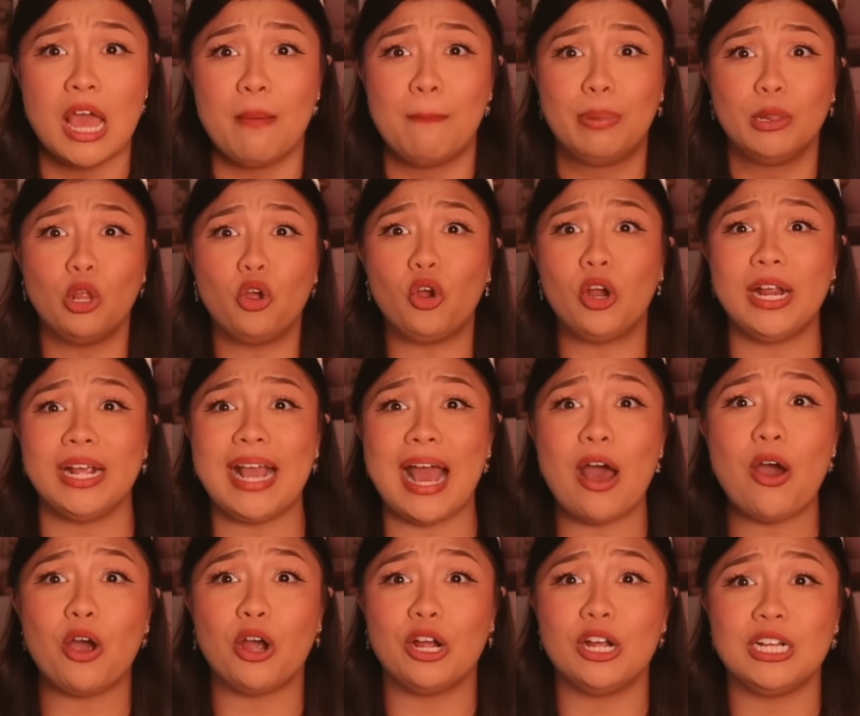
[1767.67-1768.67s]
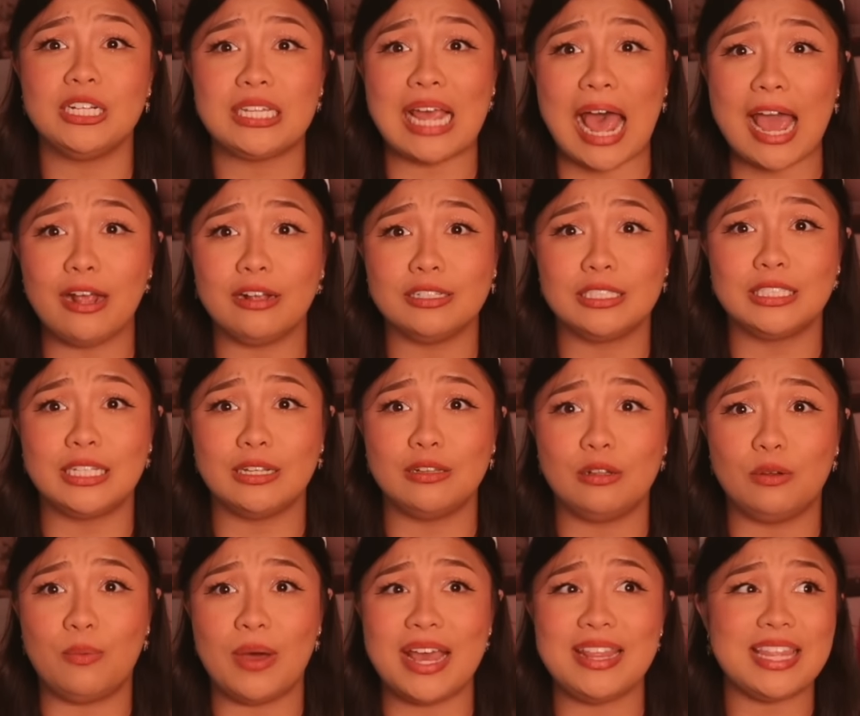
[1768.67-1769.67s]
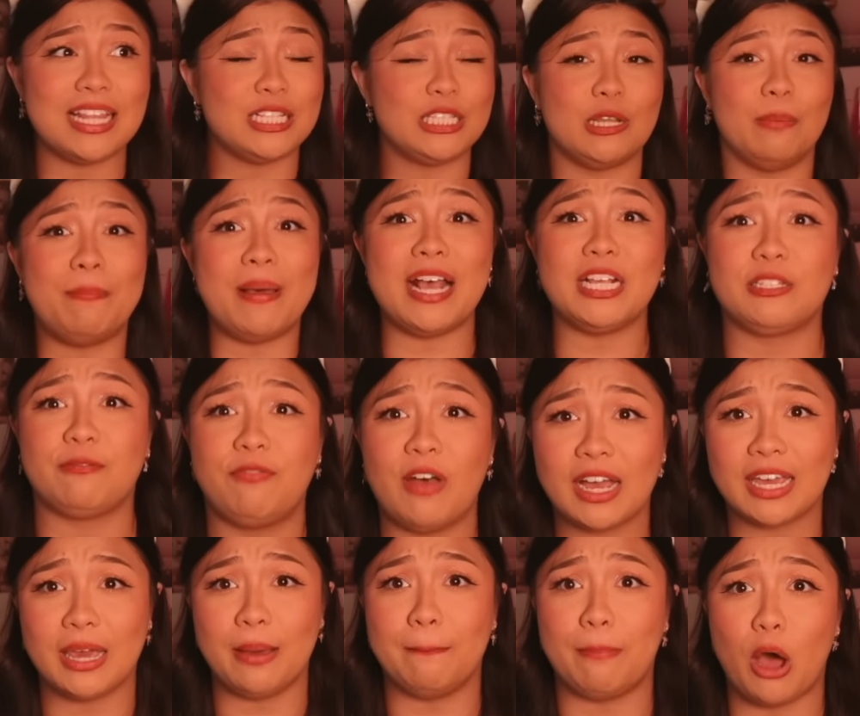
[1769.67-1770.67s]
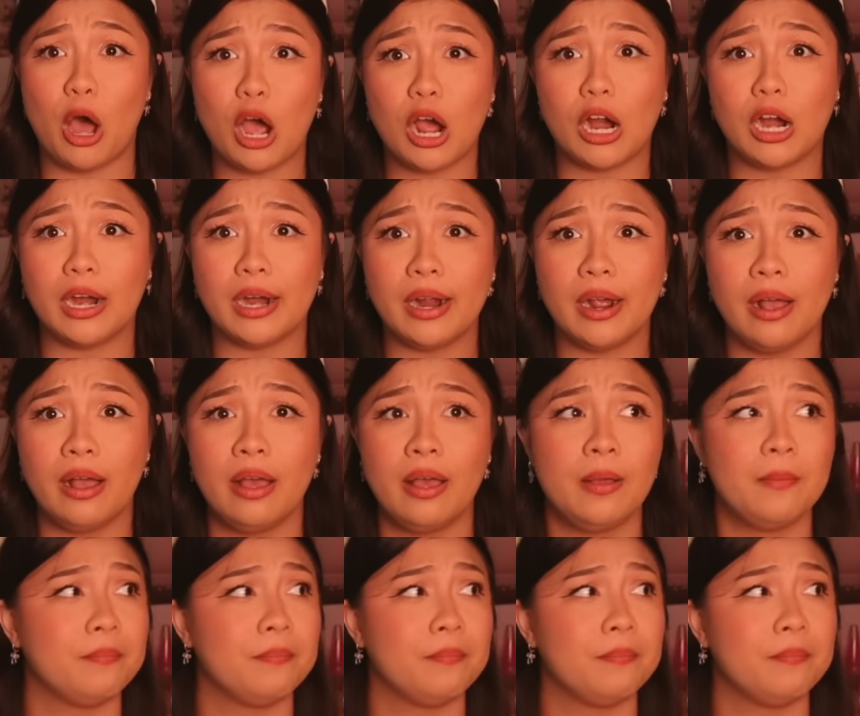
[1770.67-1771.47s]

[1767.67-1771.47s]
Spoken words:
blurring out her entire silhouette. That's the best fucking part.